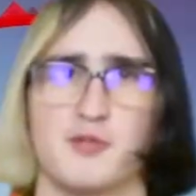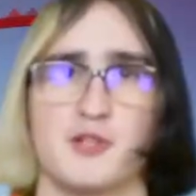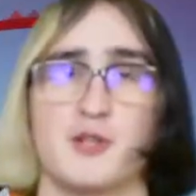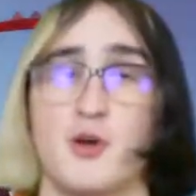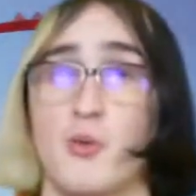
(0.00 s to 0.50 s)
it.
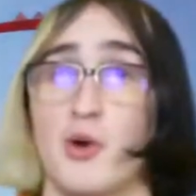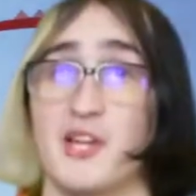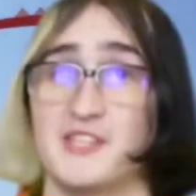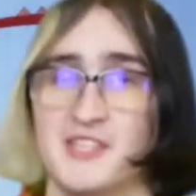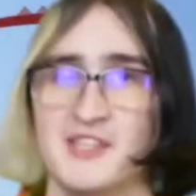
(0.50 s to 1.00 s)
What I
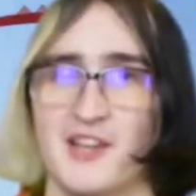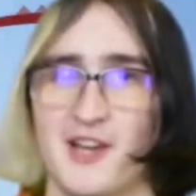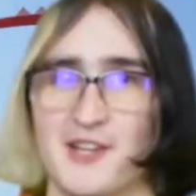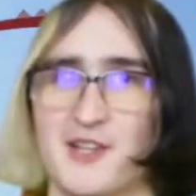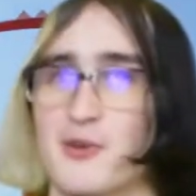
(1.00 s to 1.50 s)
didn't
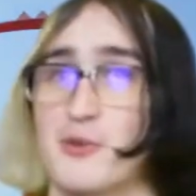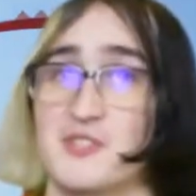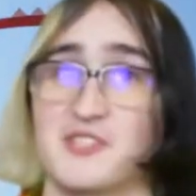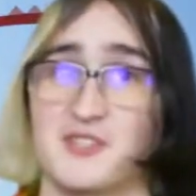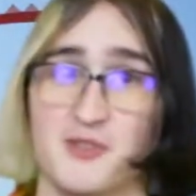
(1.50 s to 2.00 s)
like was
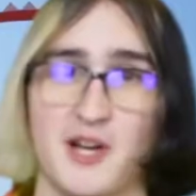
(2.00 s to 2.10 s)
its new